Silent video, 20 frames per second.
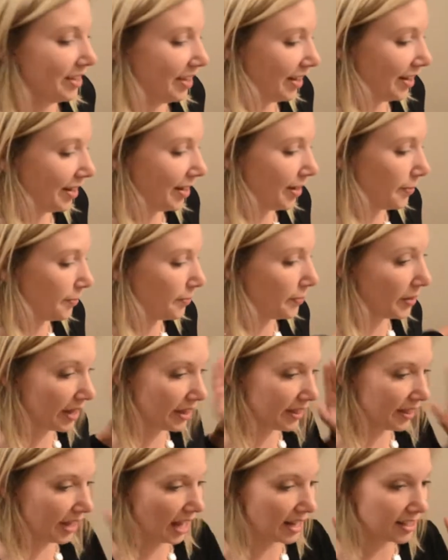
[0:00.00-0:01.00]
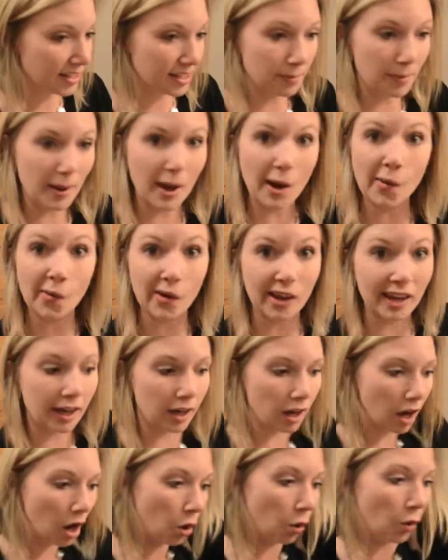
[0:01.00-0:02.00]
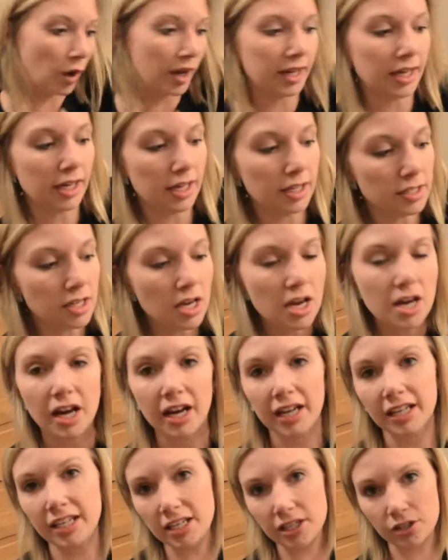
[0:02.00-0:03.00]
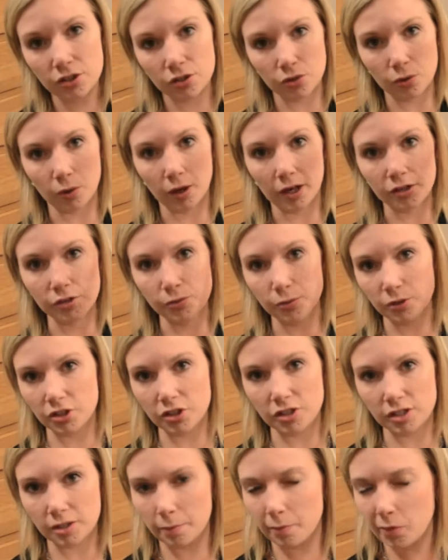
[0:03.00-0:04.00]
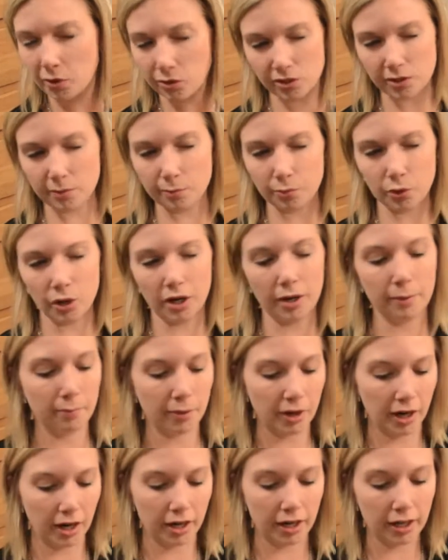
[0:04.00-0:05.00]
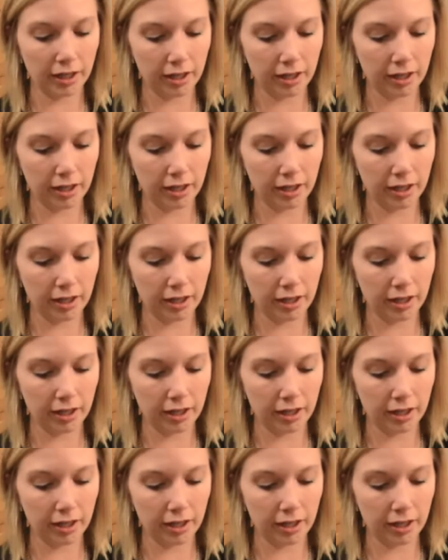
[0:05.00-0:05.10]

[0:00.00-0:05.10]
But that's about it. Oh, and a heat source, which is the most important part.